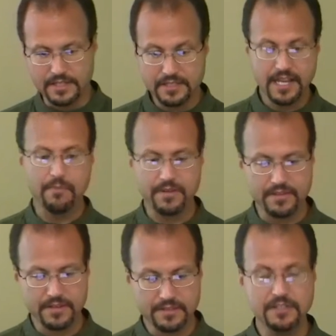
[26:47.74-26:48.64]
step in
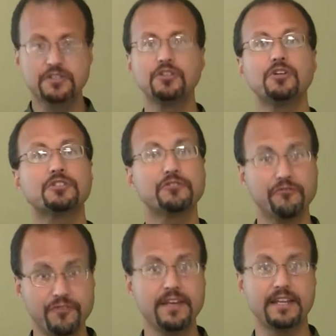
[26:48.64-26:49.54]
this is to look to
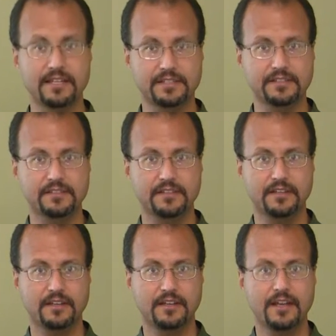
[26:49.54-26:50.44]
Phinehas
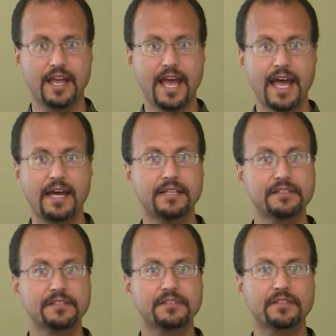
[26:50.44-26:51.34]

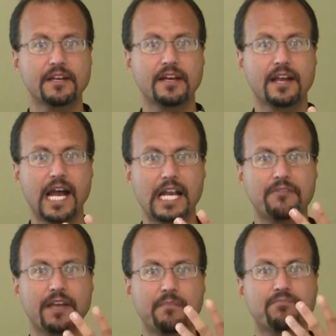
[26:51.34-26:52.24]
as kind
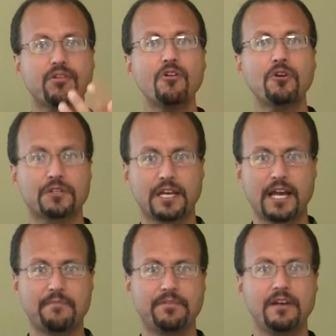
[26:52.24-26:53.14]
of a
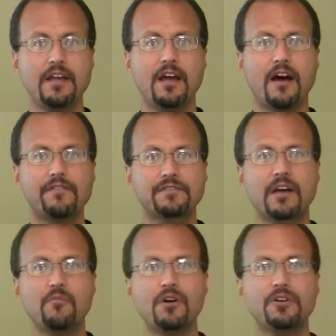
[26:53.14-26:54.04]
prototype of
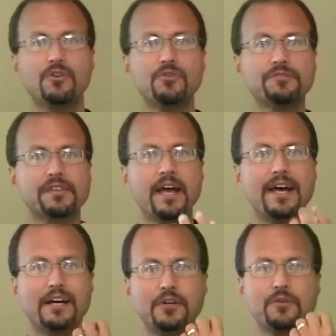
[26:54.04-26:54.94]
someone whose
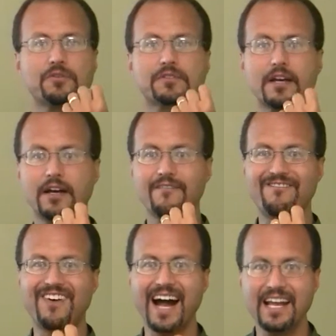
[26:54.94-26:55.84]

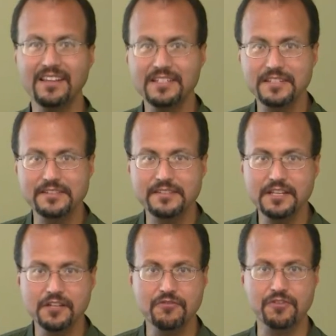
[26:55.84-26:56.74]
violent
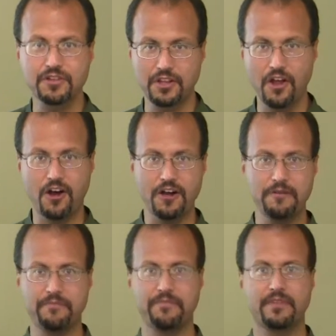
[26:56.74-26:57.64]
zeal for the law
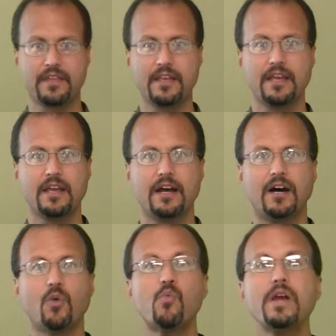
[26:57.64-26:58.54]

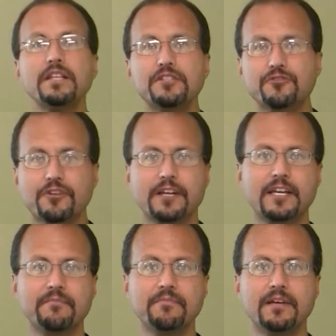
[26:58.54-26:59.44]
wins for
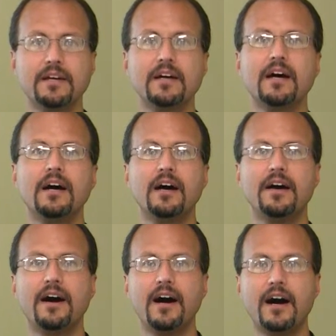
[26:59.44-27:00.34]
him
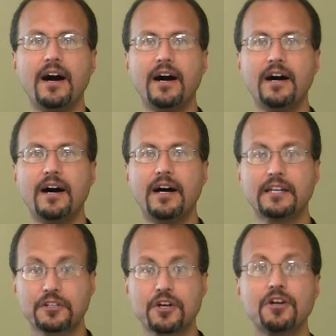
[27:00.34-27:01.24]

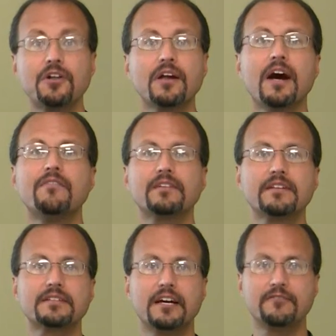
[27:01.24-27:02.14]
an eternal
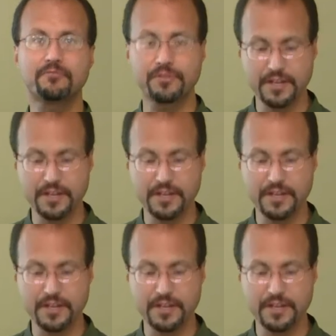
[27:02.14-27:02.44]
covenant of